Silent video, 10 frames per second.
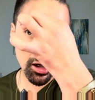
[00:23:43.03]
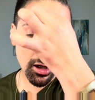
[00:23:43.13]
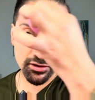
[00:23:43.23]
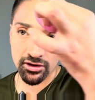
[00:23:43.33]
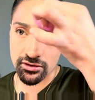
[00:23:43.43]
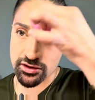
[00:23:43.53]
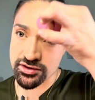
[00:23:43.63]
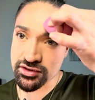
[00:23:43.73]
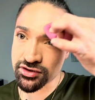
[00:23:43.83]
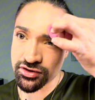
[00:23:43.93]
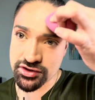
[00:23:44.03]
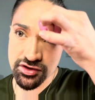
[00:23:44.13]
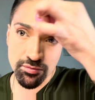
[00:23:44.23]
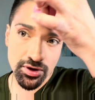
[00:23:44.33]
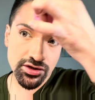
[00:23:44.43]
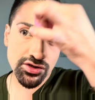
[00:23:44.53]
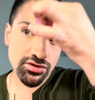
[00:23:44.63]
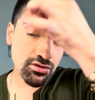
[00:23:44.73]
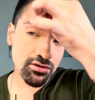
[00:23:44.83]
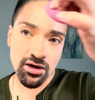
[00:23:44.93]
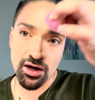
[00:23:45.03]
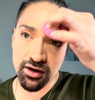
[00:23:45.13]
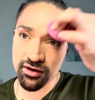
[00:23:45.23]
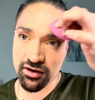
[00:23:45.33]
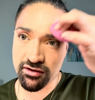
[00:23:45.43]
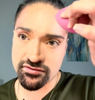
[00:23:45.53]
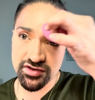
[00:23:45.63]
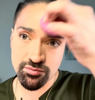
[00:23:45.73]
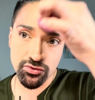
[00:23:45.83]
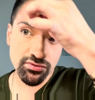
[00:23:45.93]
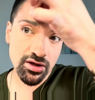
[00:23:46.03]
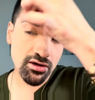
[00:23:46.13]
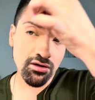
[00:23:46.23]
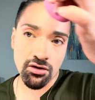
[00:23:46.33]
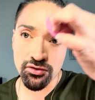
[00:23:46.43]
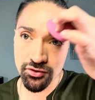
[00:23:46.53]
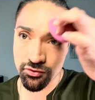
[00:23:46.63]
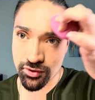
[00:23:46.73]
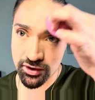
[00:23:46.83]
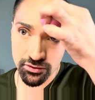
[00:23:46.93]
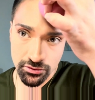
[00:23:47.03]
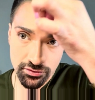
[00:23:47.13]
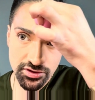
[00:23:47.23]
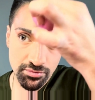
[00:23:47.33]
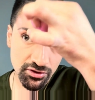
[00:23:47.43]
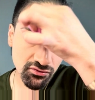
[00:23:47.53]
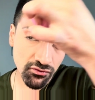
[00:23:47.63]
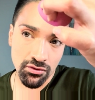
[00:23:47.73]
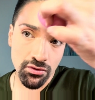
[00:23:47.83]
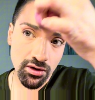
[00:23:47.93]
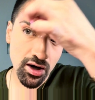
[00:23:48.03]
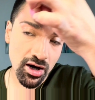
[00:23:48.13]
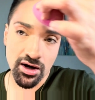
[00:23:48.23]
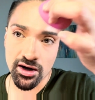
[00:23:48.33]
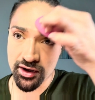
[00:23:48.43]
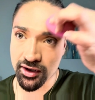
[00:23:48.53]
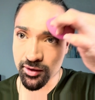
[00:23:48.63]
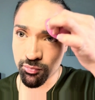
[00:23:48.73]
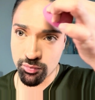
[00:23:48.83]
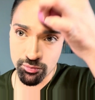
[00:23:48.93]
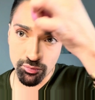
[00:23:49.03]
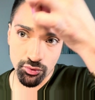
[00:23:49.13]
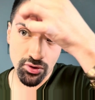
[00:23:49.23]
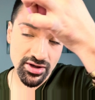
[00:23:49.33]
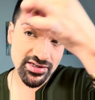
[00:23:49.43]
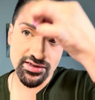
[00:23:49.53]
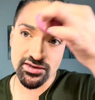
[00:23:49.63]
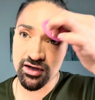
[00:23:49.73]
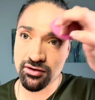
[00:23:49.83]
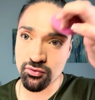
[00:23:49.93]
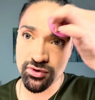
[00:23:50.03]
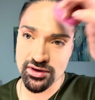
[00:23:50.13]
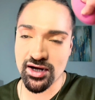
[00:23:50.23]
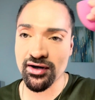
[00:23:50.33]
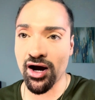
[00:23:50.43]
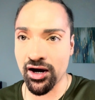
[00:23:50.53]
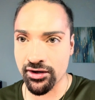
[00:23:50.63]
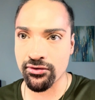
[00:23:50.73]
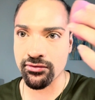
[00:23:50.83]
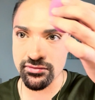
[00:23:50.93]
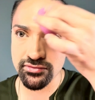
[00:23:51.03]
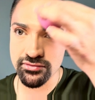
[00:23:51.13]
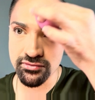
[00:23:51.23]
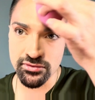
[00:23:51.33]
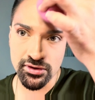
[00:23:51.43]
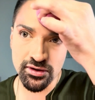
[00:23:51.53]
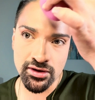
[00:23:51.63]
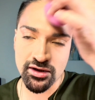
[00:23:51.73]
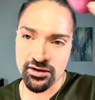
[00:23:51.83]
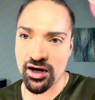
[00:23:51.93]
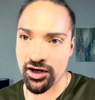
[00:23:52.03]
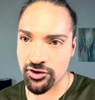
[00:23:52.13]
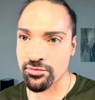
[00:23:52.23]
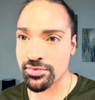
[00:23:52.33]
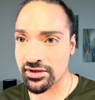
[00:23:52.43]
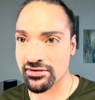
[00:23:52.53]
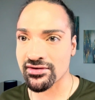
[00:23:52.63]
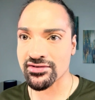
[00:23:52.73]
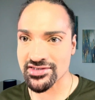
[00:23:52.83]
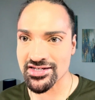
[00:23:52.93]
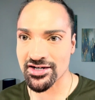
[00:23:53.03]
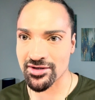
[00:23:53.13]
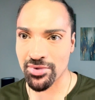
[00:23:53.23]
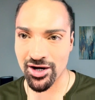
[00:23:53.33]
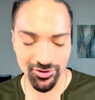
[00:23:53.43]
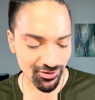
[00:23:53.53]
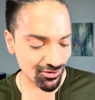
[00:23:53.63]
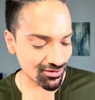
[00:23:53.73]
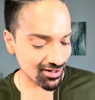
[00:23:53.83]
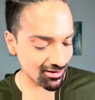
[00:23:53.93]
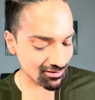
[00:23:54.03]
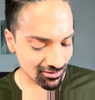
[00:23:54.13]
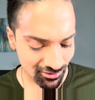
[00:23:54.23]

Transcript: And again, this is just to make sure I have smoothed out all the wrinkles before I press it down with that iron. The iron being the setting powder, okay?